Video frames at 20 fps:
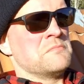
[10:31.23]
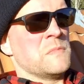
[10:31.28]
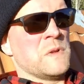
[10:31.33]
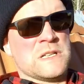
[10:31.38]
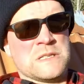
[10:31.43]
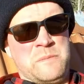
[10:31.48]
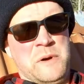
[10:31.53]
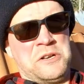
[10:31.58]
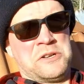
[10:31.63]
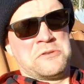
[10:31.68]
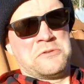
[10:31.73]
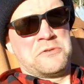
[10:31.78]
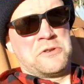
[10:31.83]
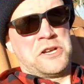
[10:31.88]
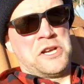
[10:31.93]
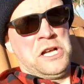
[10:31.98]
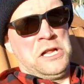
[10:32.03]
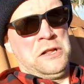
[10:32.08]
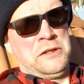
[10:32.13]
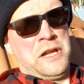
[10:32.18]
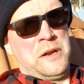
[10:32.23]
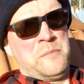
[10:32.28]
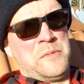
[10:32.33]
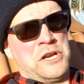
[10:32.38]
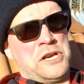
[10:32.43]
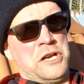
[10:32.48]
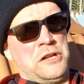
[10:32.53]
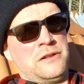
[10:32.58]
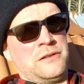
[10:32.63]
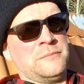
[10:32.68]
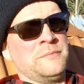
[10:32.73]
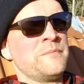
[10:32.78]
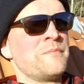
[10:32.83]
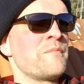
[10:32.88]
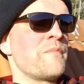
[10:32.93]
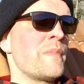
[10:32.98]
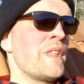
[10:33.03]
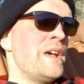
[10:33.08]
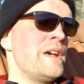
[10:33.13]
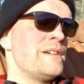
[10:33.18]
it's better to kill than be killed.
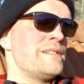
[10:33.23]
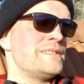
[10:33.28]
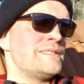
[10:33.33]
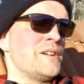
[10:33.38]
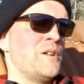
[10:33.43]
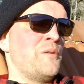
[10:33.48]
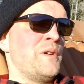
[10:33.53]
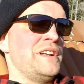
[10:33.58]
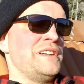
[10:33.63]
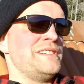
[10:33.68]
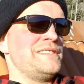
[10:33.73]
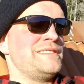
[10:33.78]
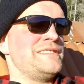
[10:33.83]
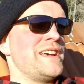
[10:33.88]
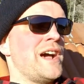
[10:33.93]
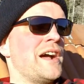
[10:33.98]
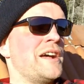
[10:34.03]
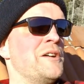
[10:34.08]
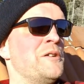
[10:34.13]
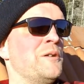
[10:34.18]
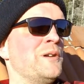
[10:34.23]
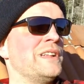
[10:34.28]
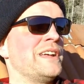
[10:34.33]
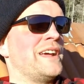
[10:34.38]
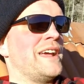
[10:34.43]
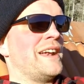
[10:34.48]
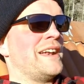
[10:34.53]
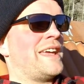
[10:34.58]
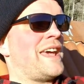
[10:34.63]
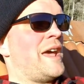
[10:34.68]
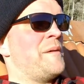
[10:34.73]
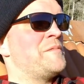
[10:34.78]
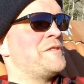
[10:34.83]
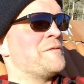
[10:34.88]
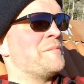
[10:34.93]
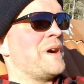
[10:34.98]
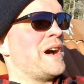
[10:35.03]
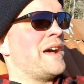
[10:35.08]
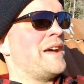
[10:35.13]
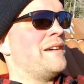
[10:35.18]
So when this young hooligan came
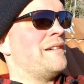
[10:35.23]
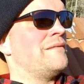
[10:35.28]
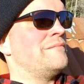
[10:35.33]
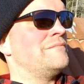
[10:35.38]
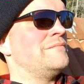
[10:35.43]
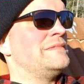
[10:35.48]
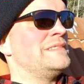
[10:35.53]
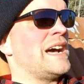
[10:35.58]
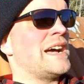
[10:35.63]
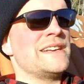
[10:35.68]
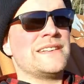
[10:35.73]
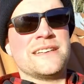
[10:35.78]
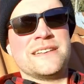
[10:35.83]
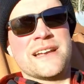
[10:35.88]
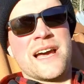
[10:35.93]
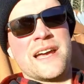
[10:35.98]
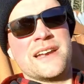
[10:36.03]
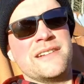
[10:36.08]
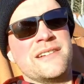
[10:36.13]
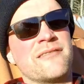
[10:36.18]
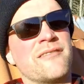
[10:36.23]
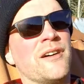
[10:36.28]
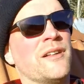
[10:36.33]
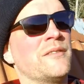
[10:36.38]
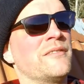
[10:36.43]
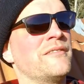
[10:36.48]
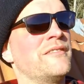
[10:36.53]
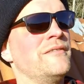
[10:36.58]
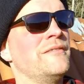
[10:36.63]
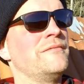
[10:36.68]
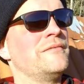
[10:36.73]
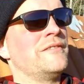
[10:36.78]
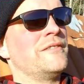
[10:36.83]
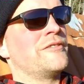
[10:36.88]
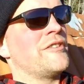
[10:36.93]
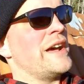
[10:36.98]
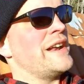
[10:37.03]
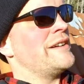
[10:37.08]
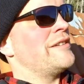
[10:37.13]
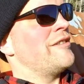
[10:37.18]
to my 99 year old
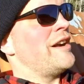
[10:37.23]
great